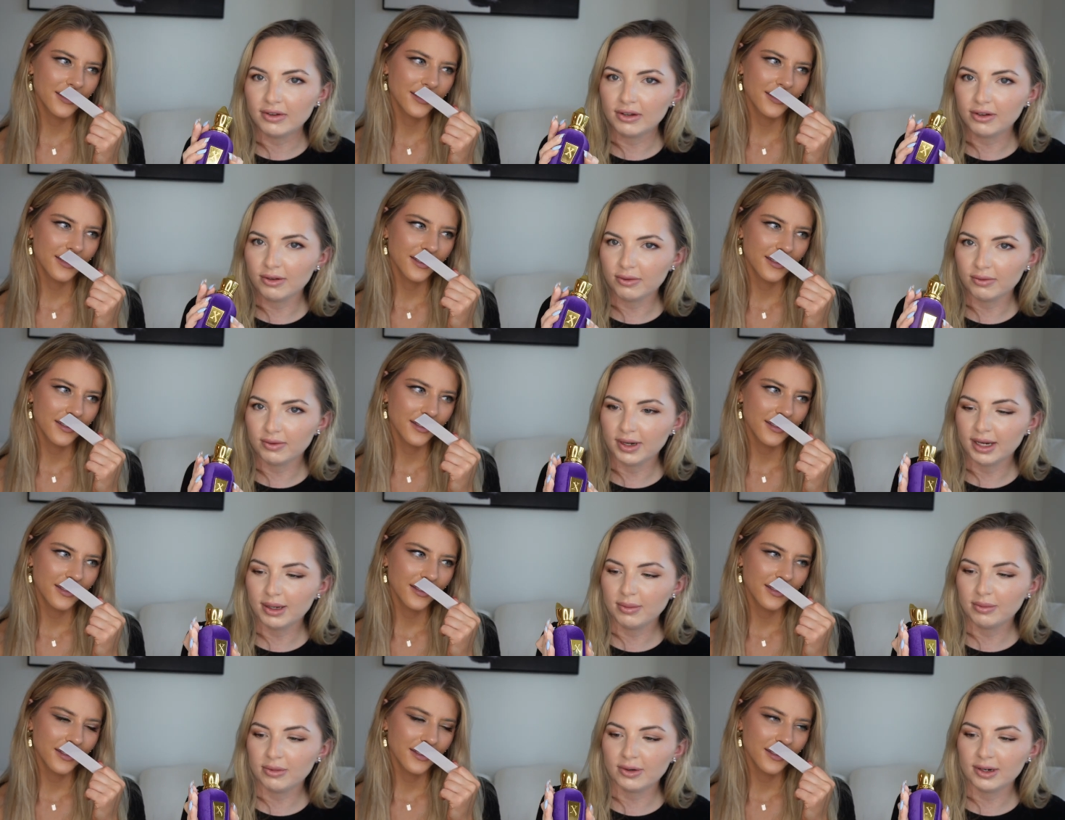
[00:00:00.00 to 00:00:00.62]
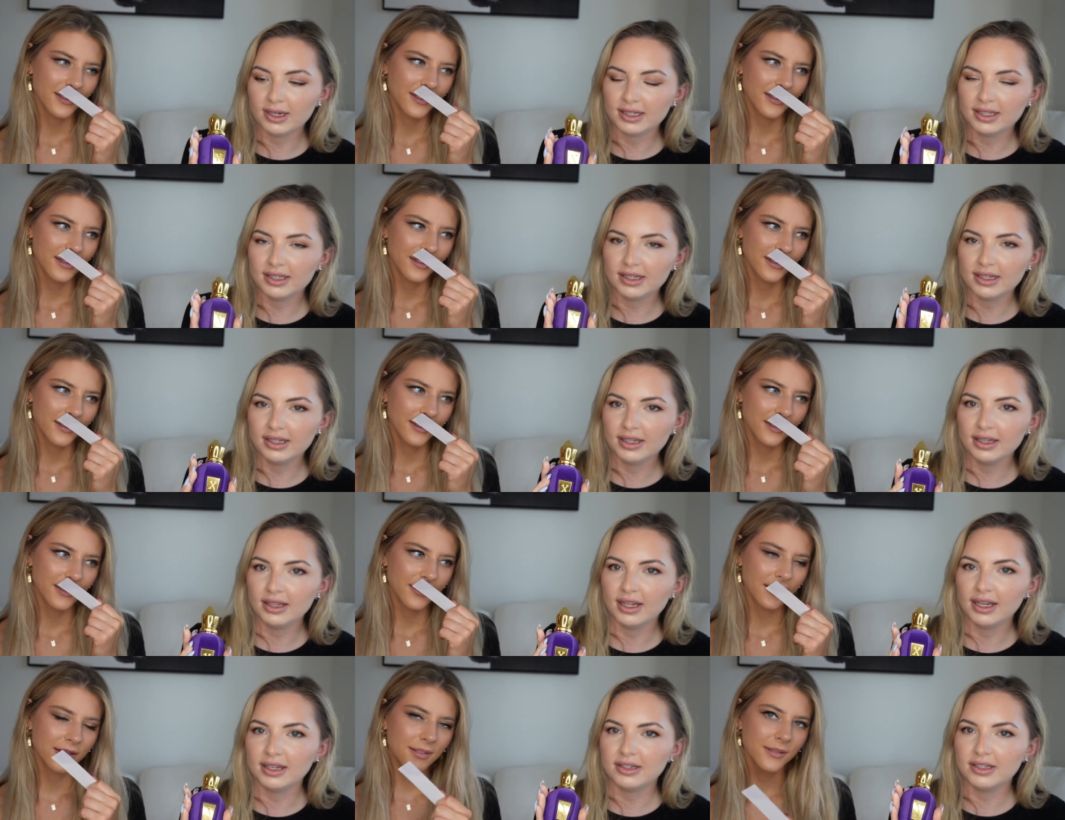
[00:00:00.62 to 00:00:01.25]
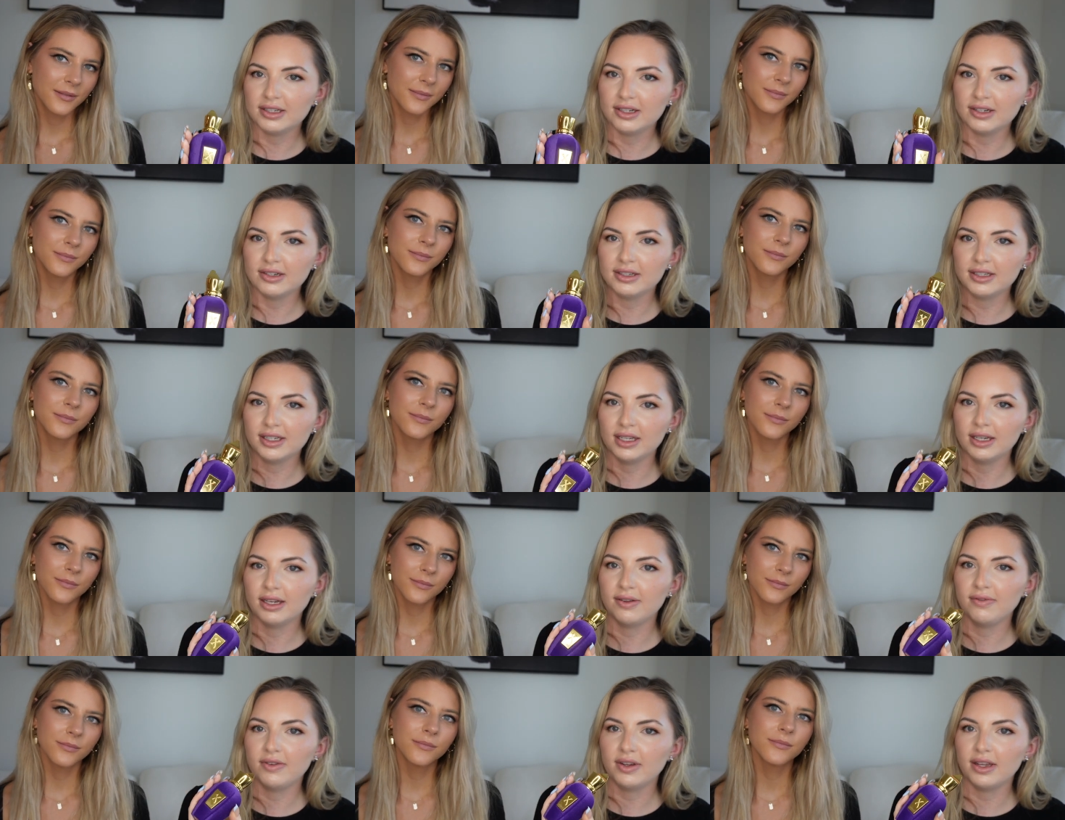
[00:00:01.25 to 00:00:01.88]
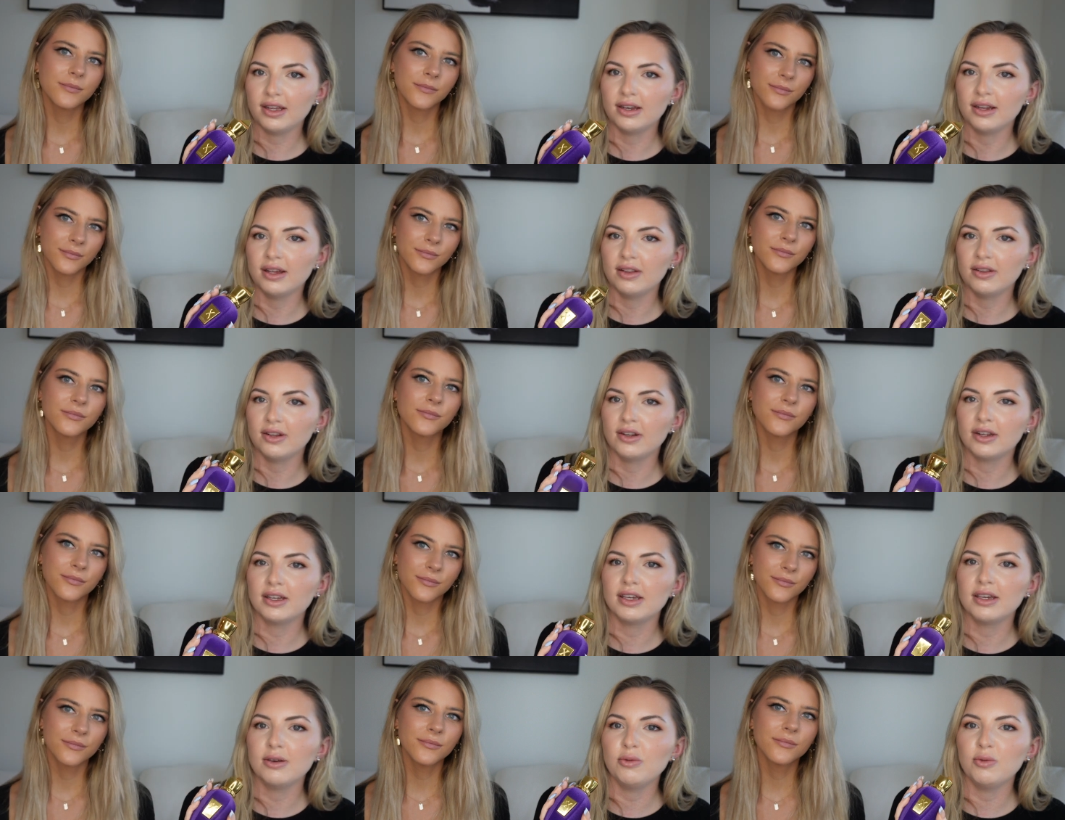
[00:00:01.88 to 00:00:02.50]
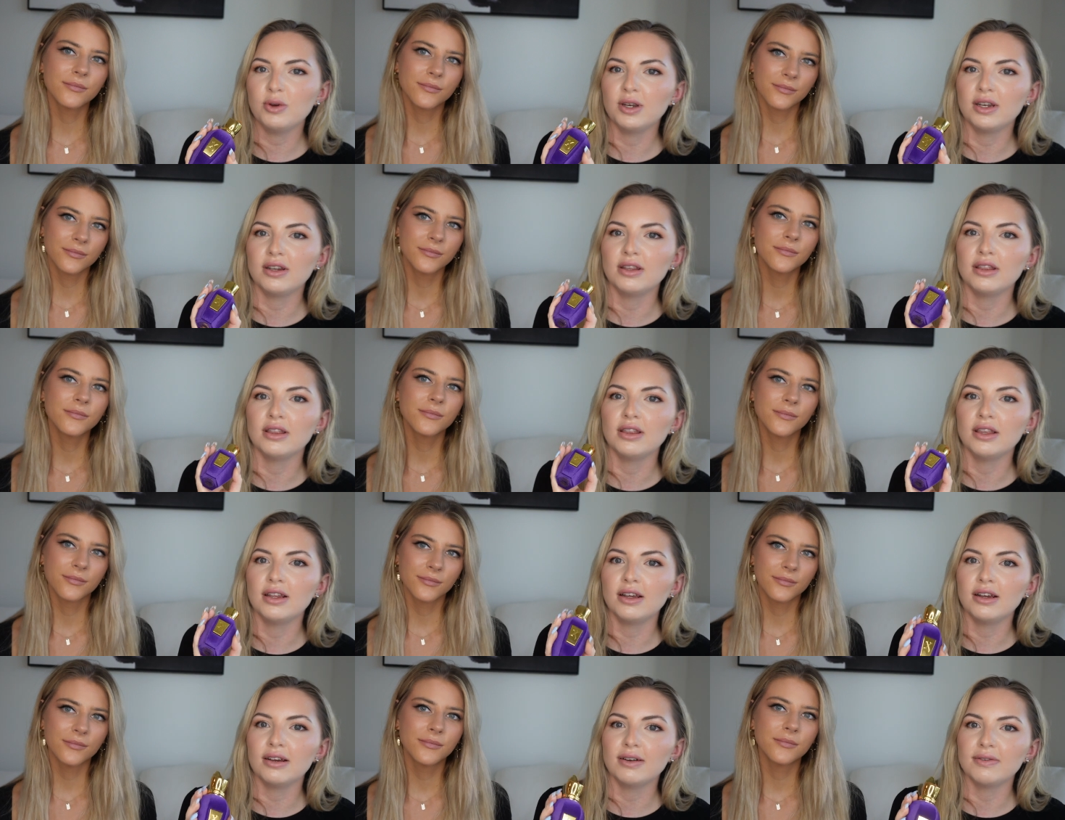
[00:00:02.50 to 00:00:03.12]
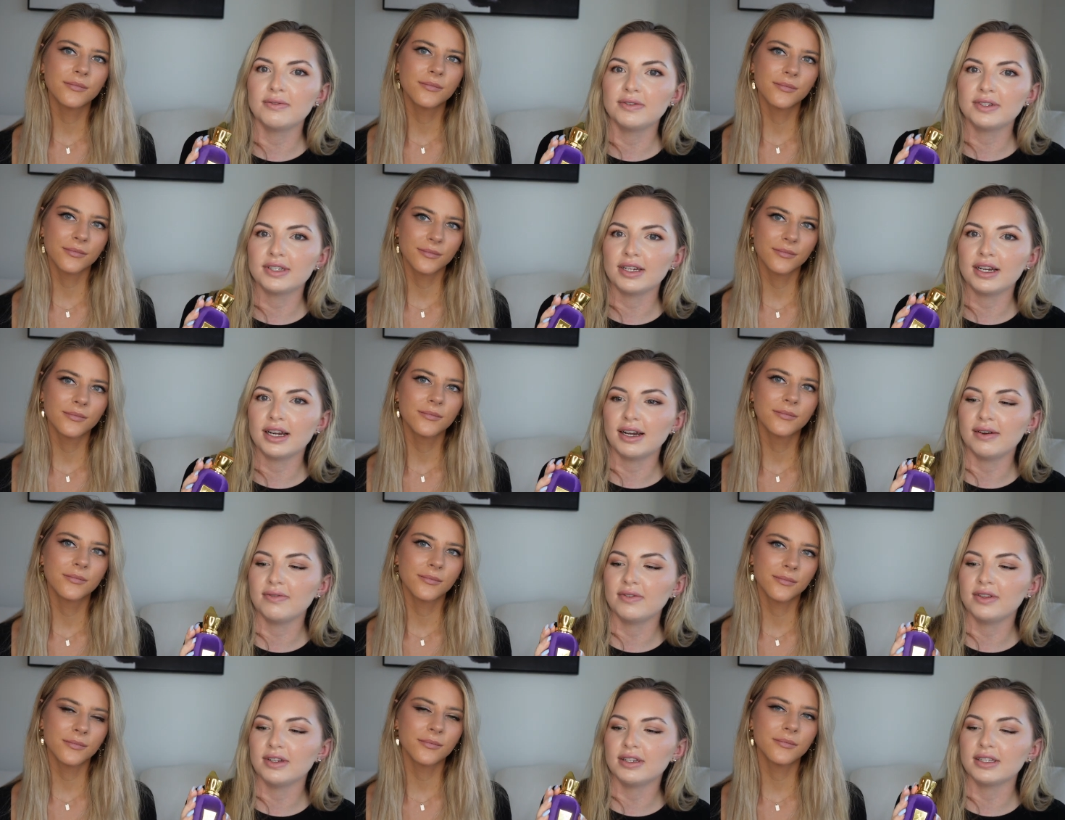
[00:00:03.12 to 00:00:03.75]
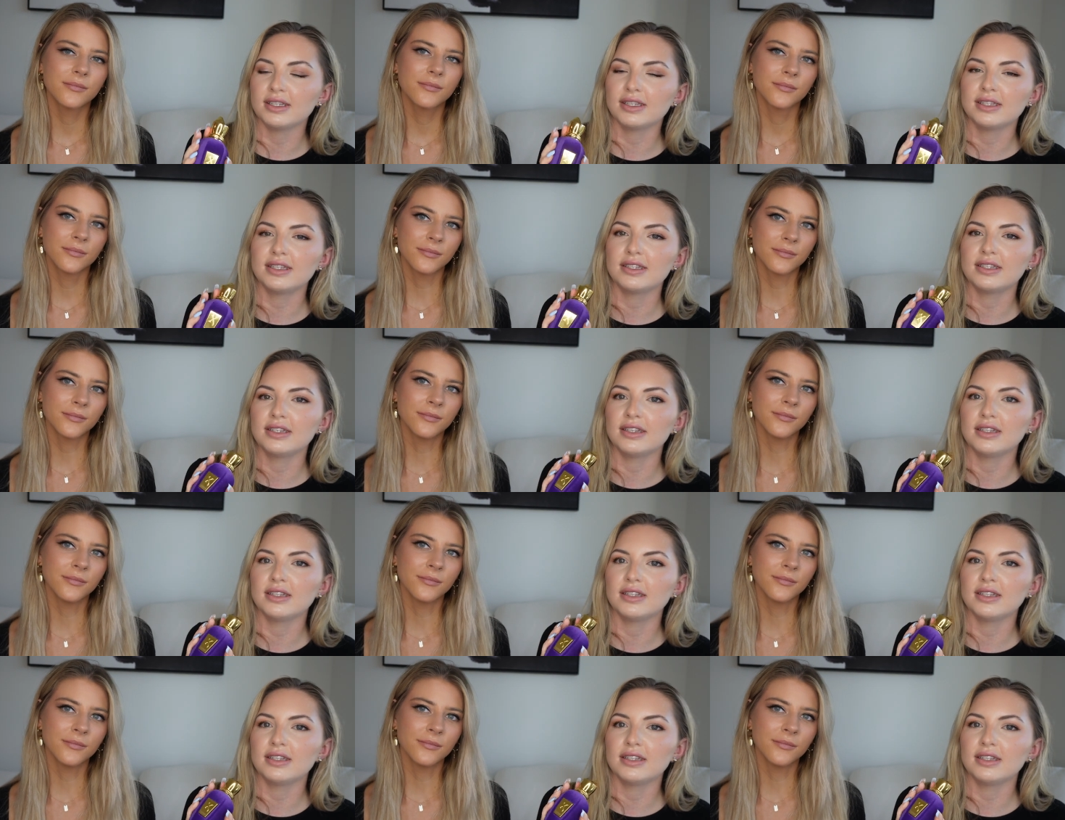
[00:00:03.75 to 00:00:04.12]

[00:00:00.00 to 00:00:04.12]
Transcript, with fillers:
Speaker 1: a great present like to your significant other, he would love to have this.